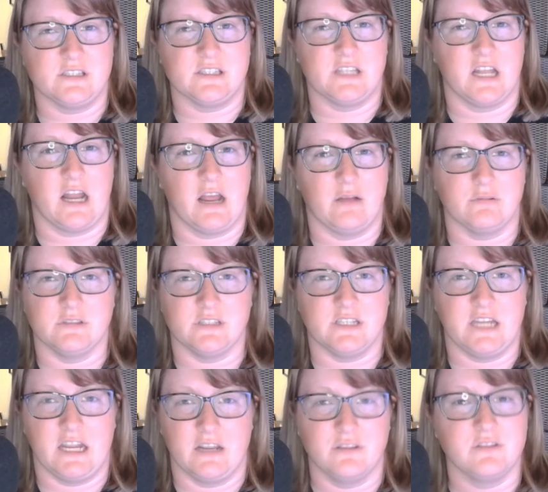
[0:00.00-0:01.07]
that I was a
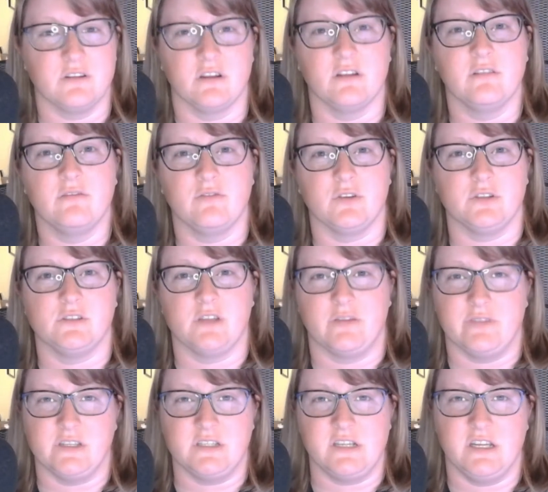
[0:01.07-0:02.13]
dancer for
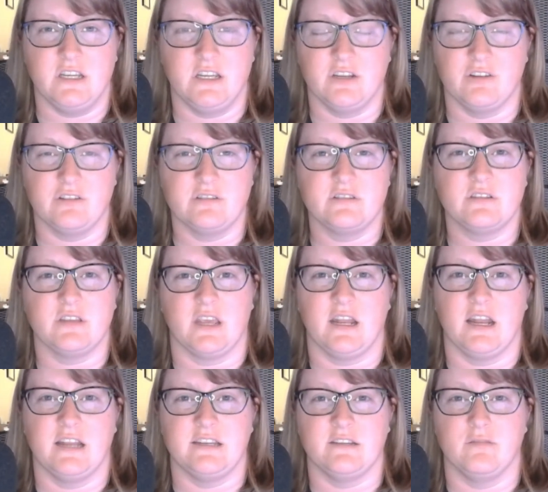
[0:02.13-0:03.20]
17 years and
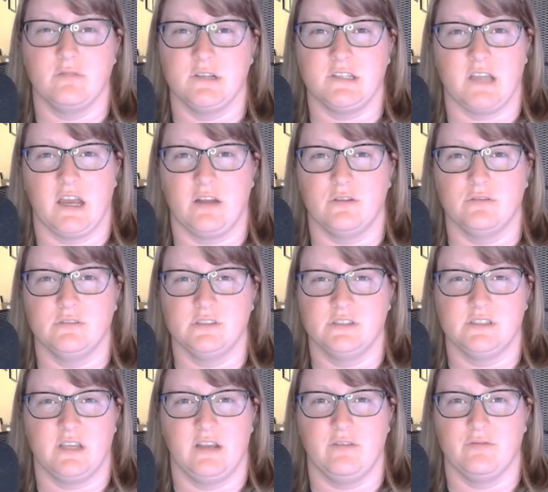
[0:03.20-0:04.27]
I did recitals,
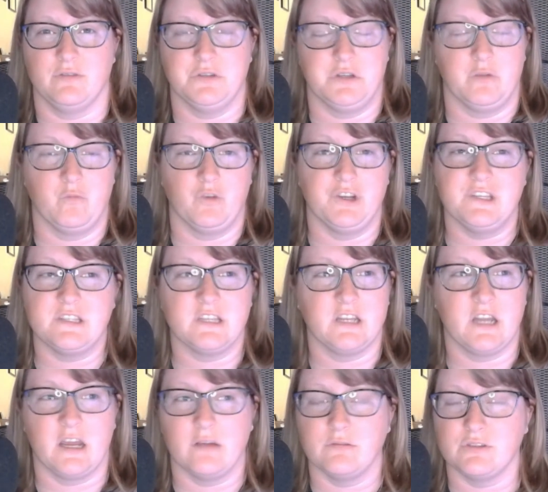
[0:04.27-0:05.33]
and for some reason
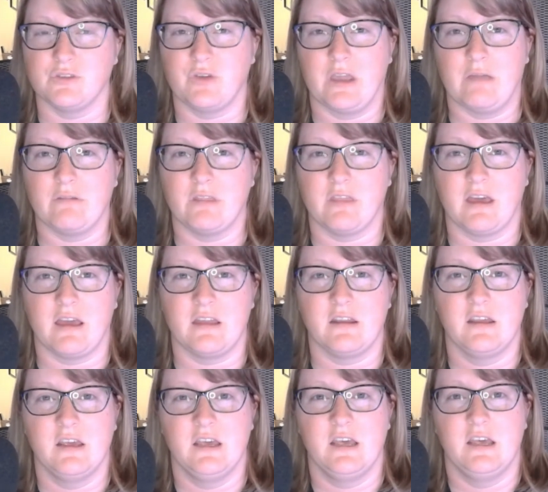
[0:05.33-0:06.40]
I was okay with that.
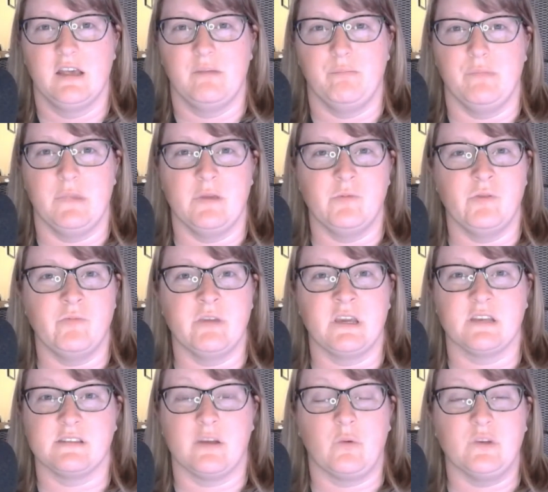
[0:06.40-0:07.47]
Maybe
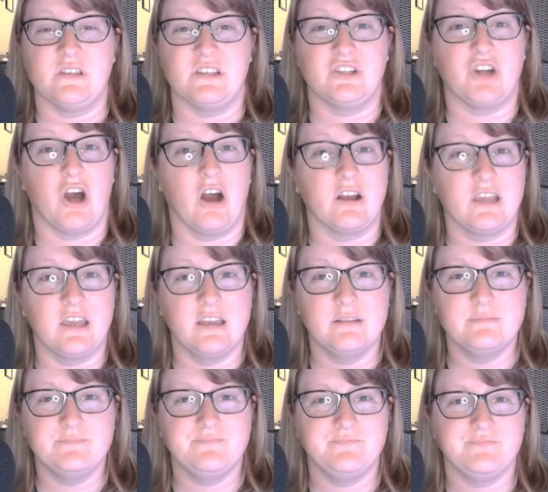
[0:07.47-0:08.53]
because I wasn't
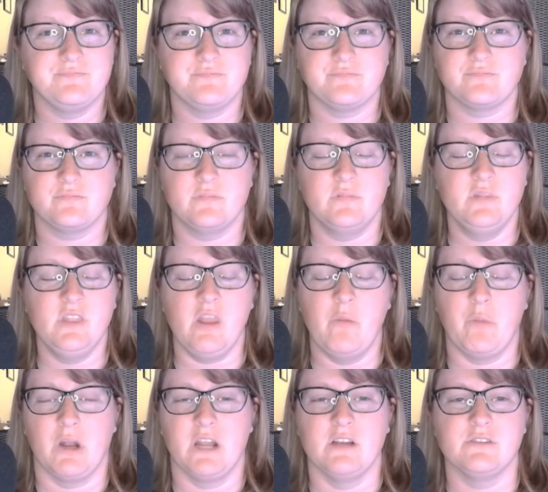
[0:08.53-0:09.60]
talking,
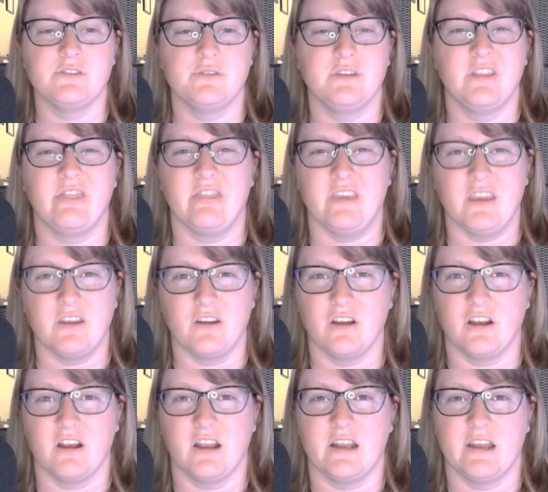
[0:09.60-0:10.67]
but I also did
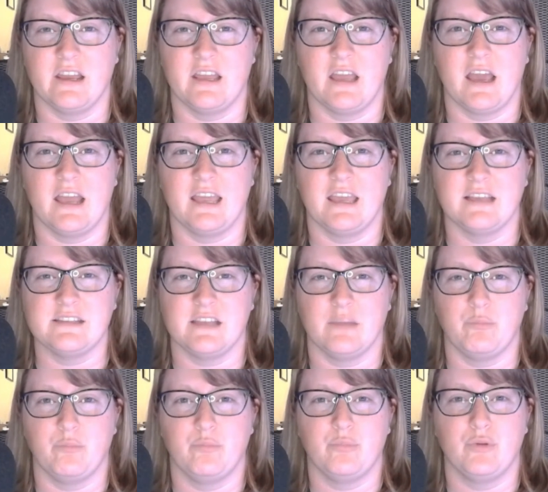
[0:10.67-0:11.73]
theater, and I guess I
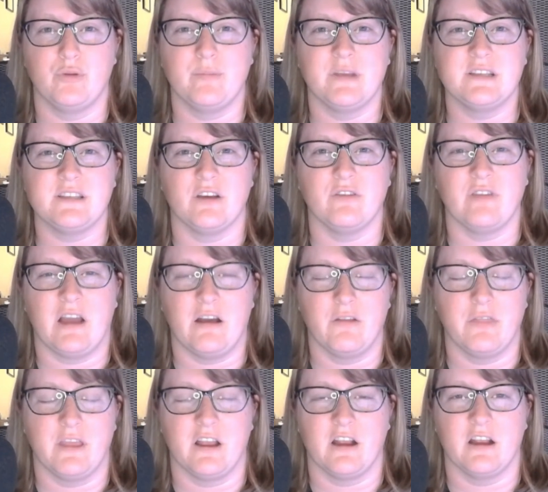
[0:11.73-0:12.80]
put myself out
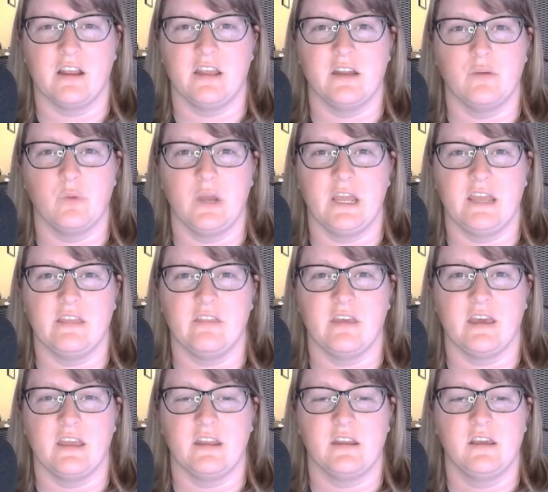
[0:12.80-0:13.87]
there in a way
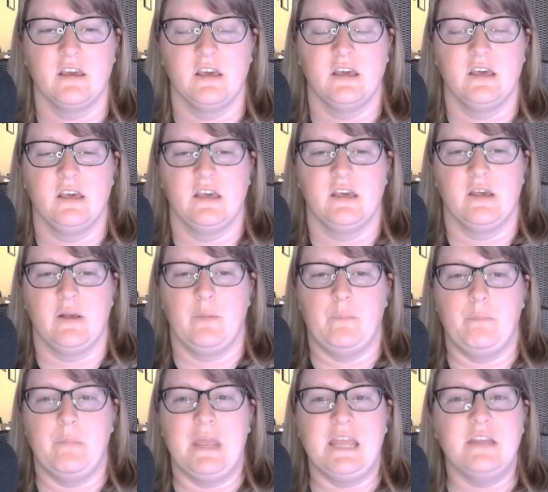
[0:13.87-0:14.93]
that
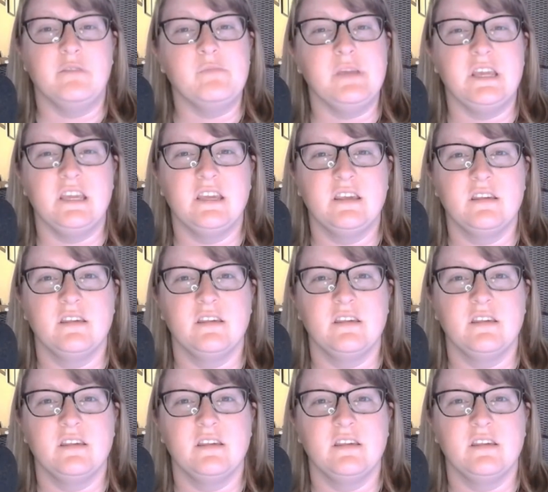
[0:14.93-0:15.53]
made me